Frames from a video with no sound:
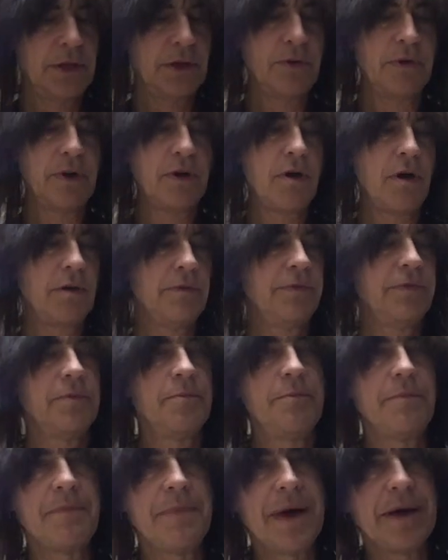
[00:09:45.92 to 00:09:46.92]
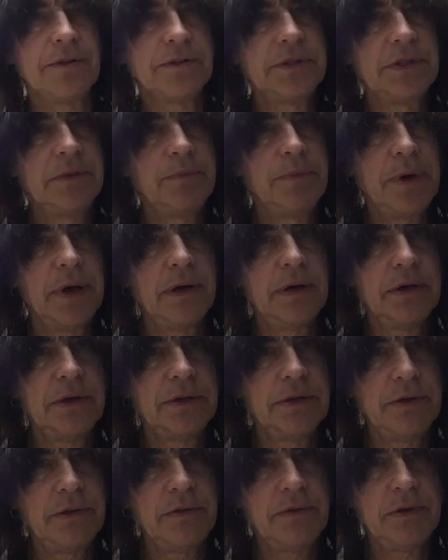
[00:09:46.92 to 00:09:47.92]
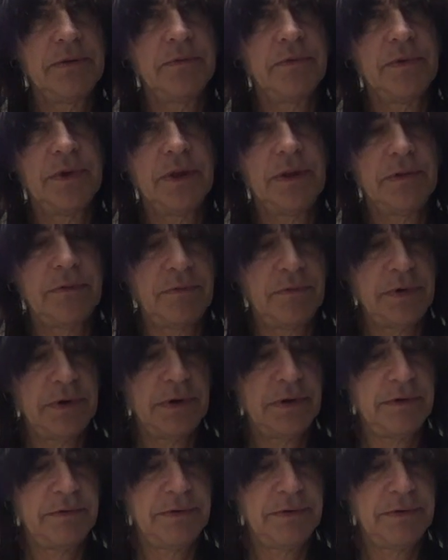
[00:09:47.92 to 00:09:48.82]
You know, it called for melted butter too in one of the